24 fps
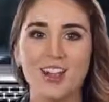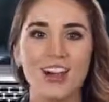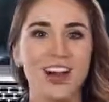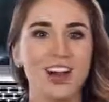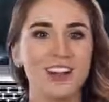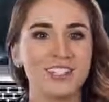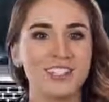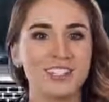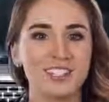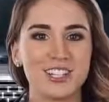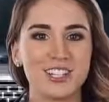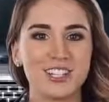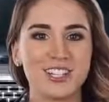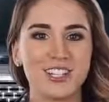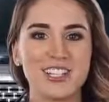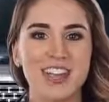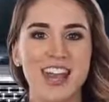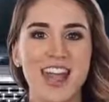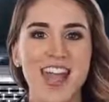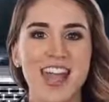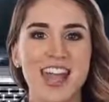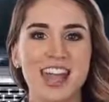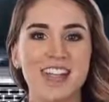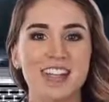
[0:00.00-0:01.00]
Contact us
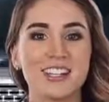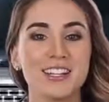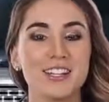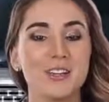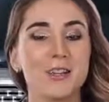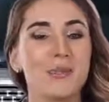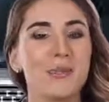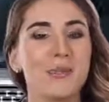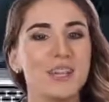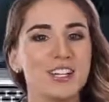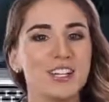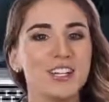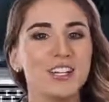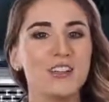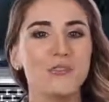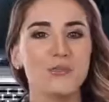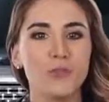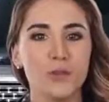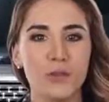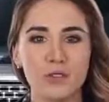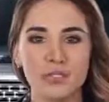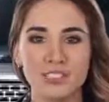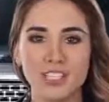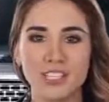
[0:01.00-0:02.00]
today. We look
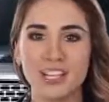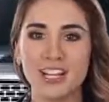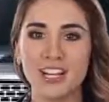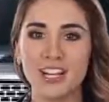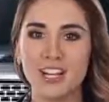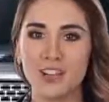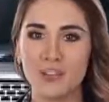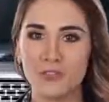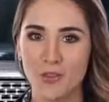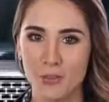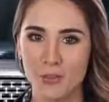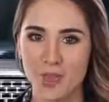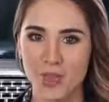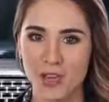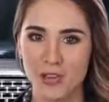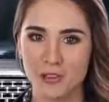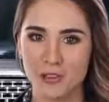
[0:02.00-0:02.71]
forward to hearing from